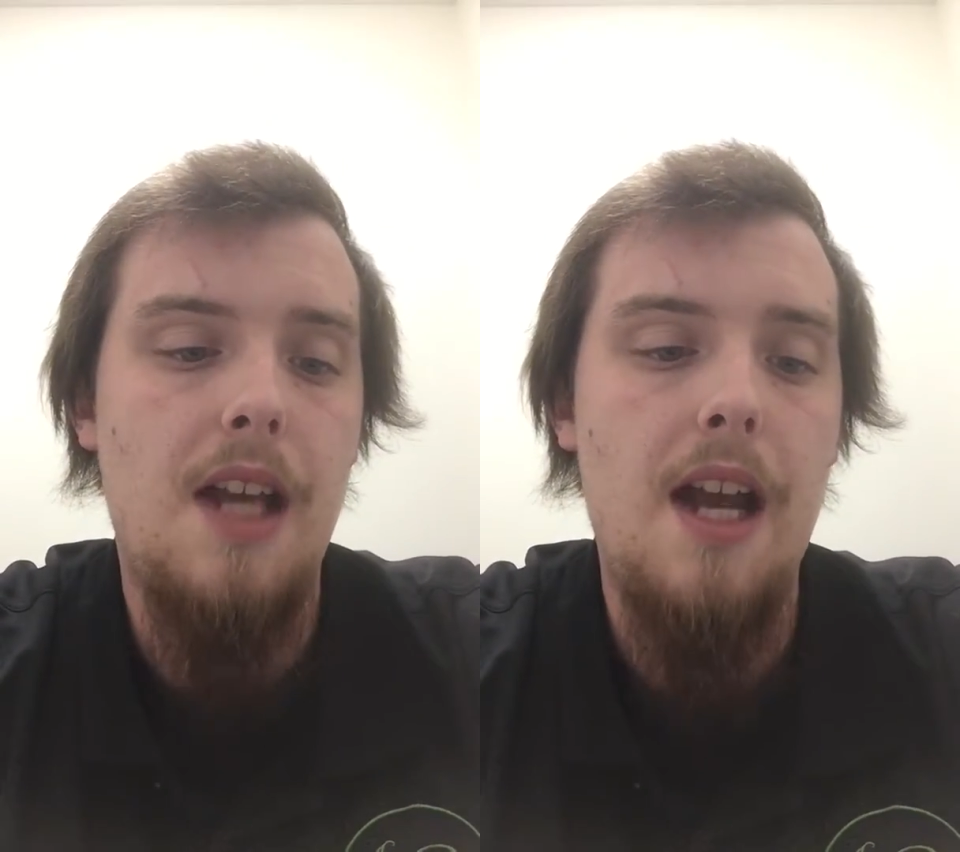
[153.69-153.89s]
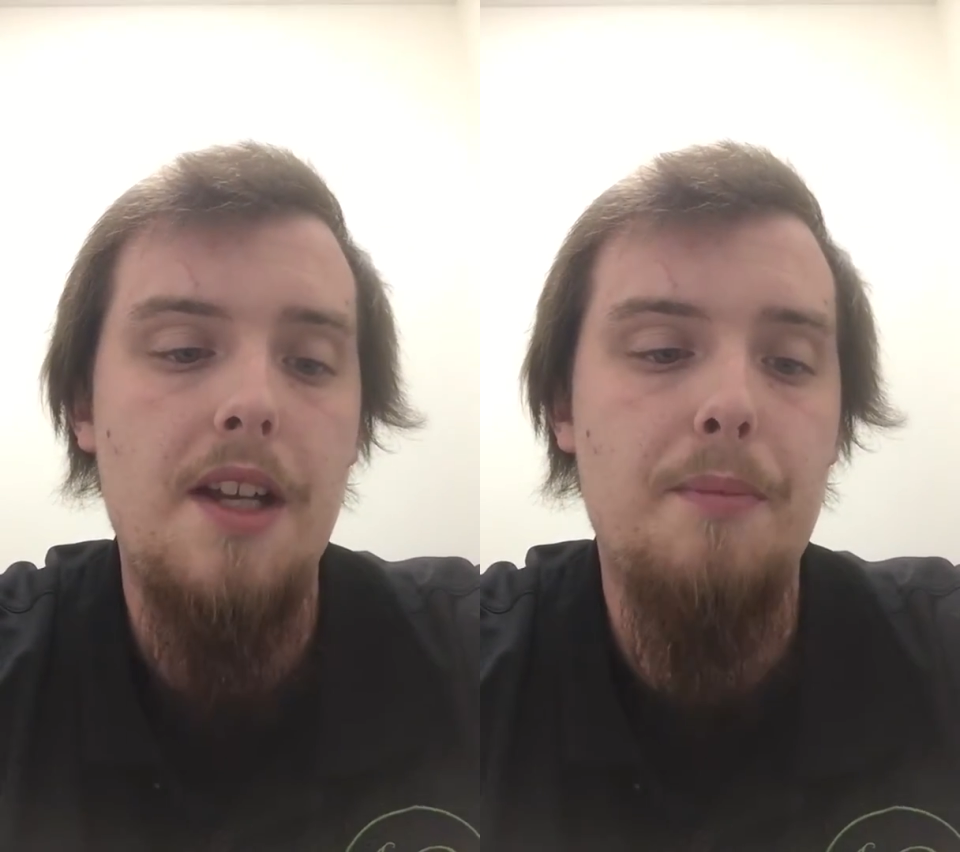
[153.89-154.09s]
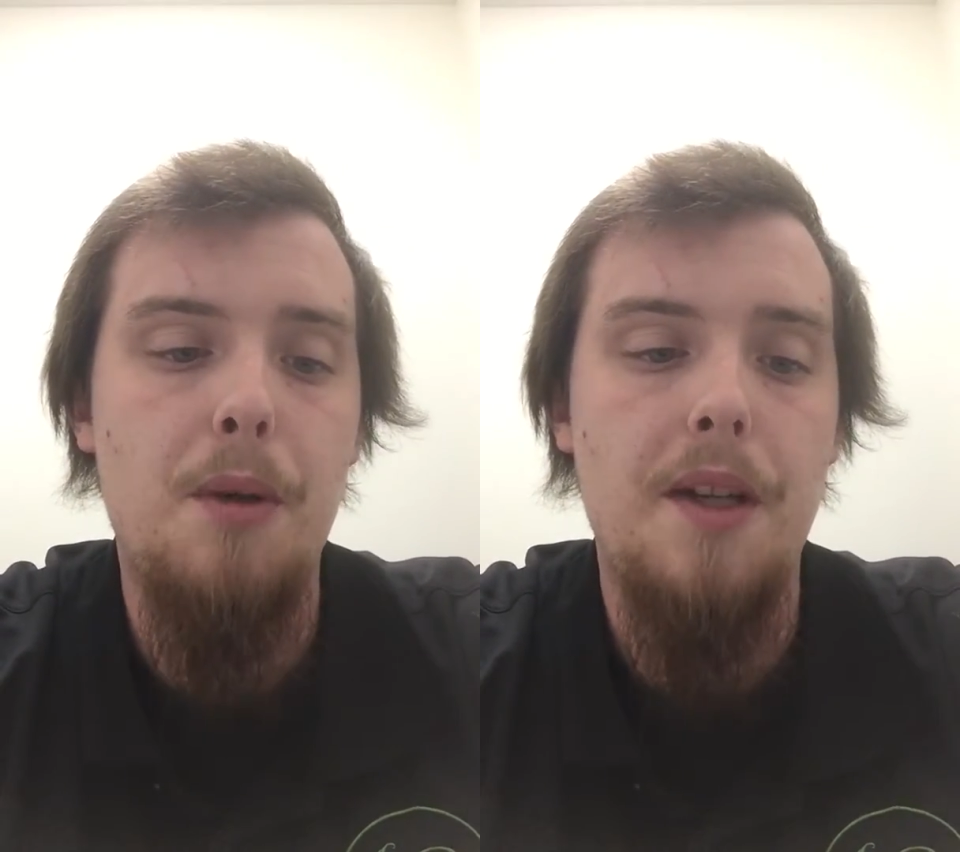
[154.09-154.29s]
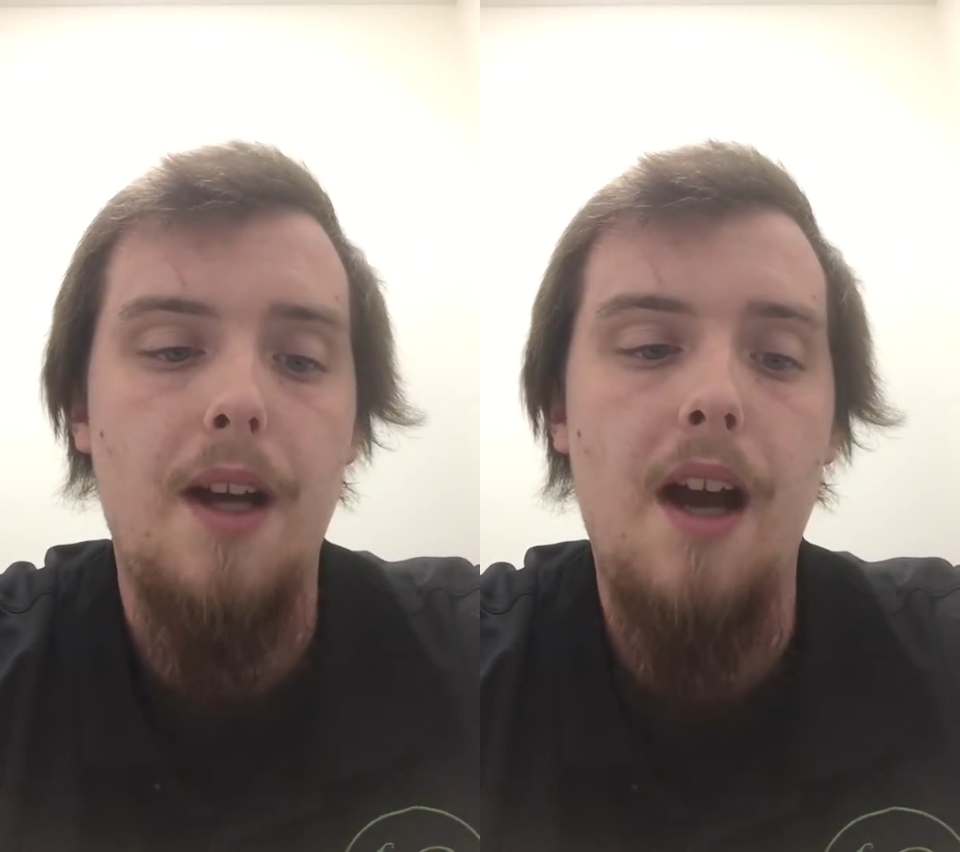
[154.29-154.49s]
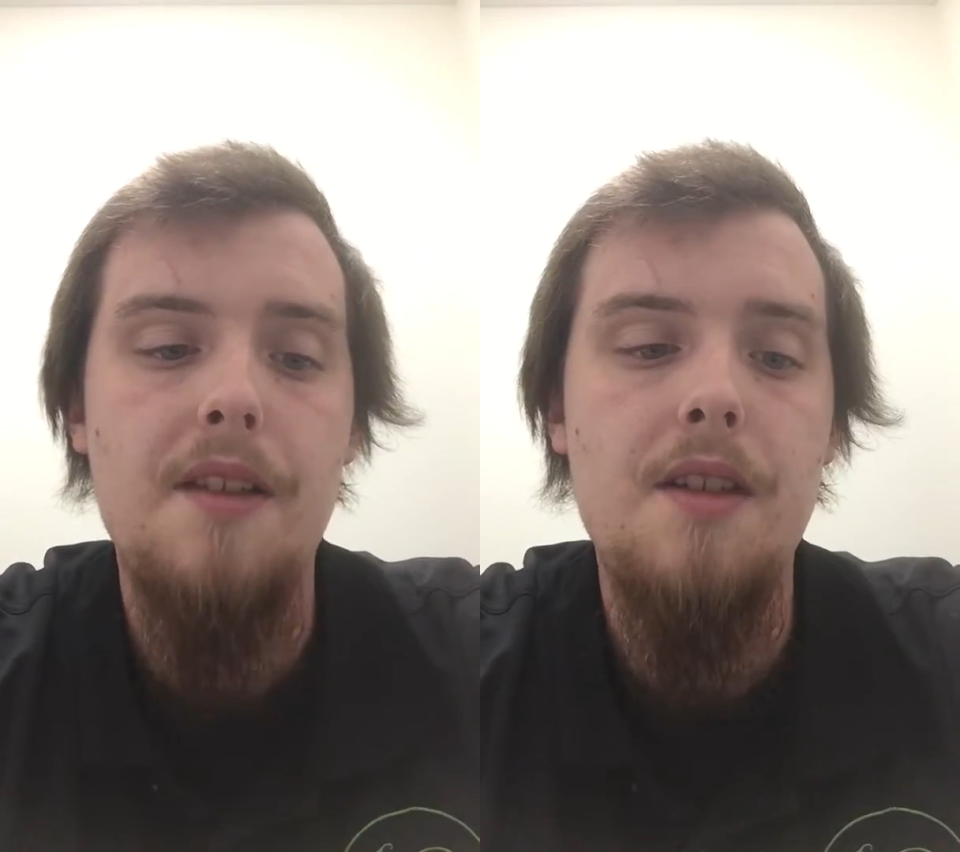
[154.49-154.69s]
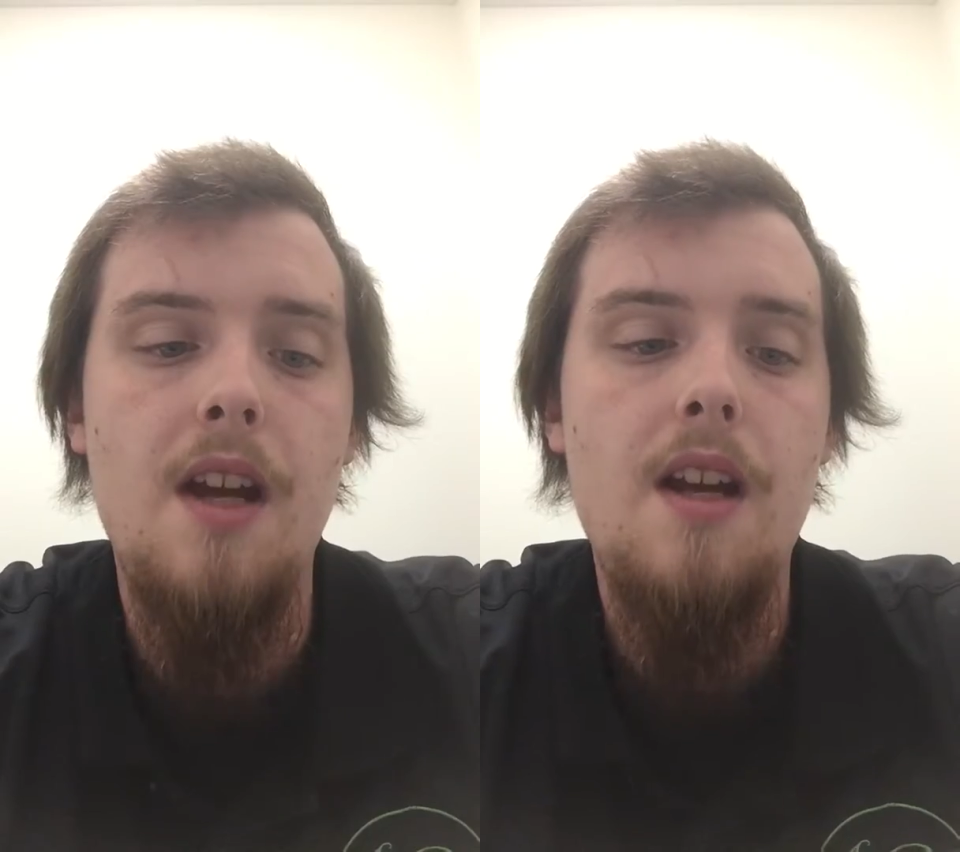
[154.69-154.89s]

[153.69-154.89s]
guy is pretty nice.